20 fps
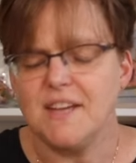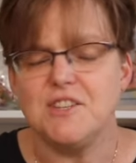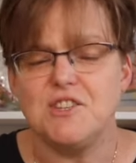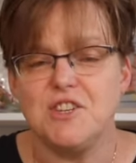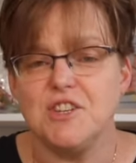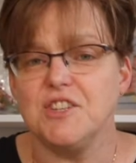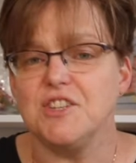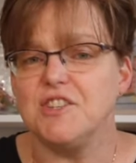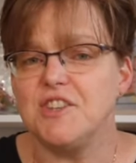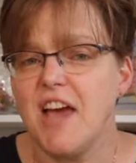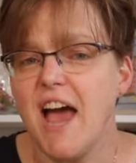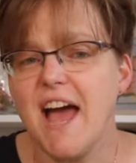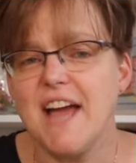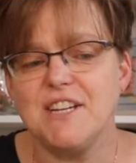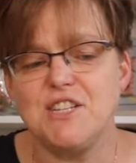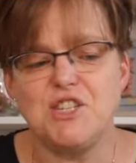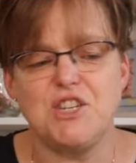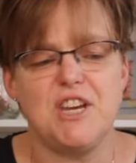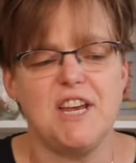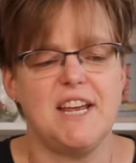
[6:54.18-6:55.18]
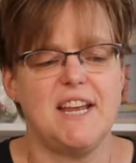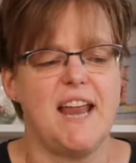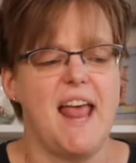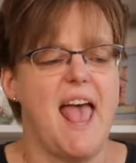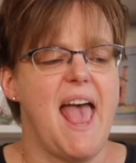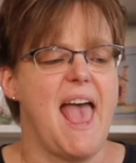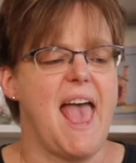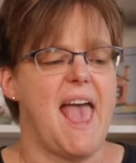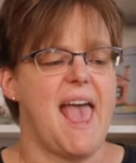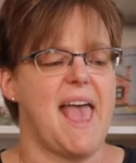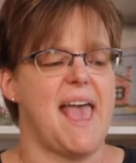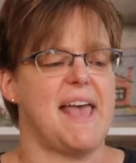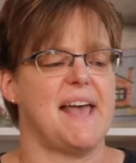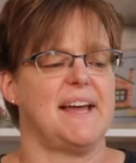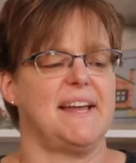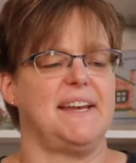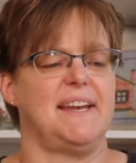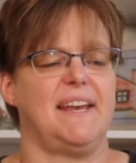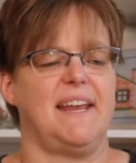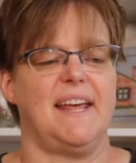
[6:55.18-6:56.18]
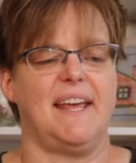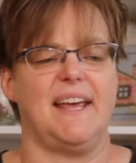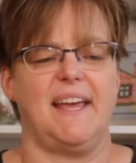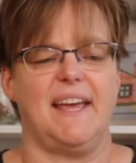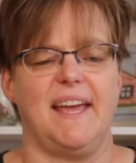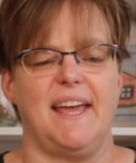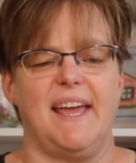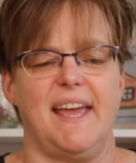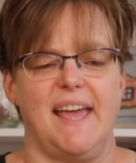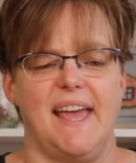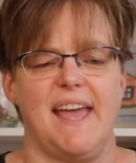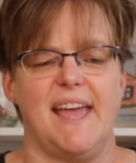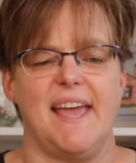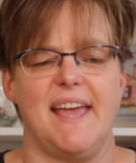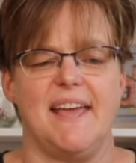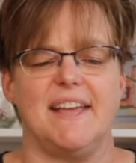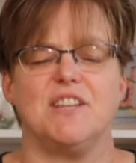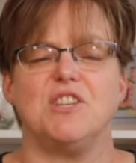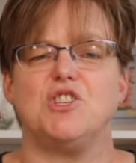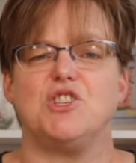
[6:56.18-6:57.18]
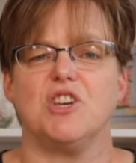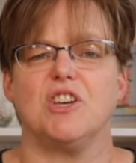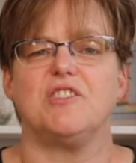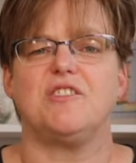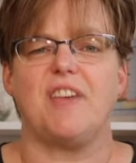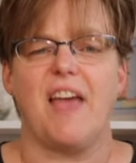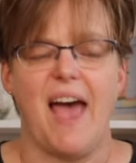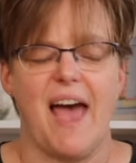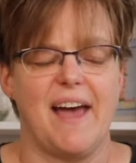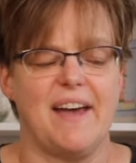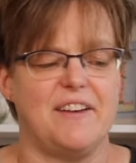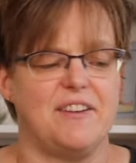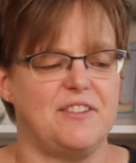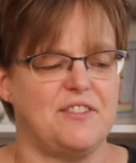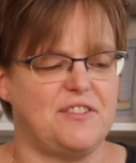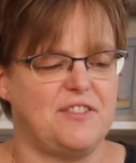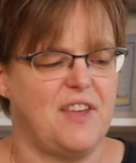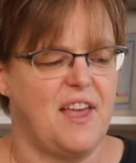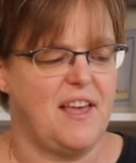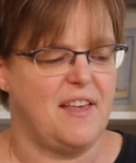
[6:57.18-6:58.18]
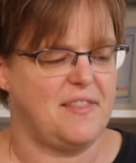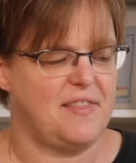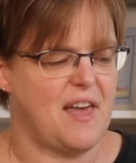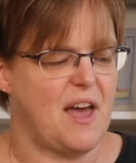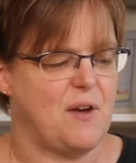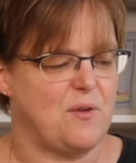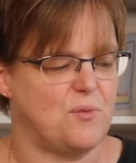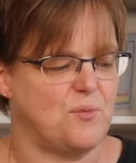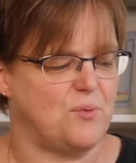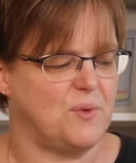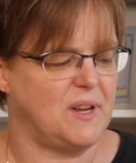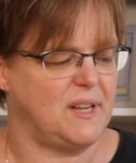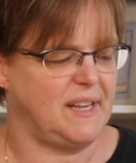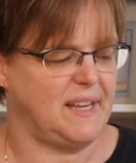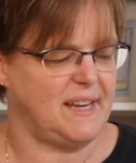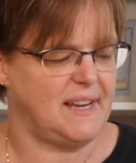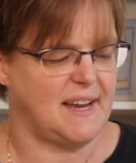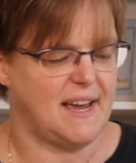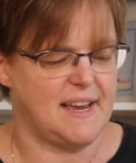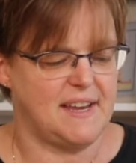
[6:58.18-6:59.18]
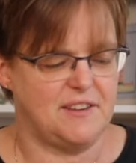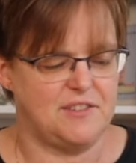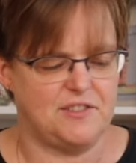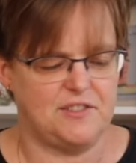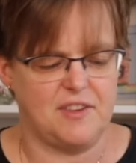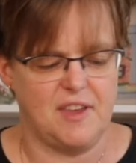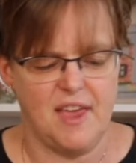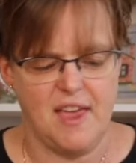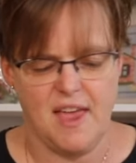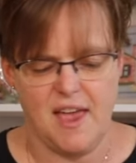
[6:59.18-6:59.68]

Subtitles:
to touch it. And it just has that really nice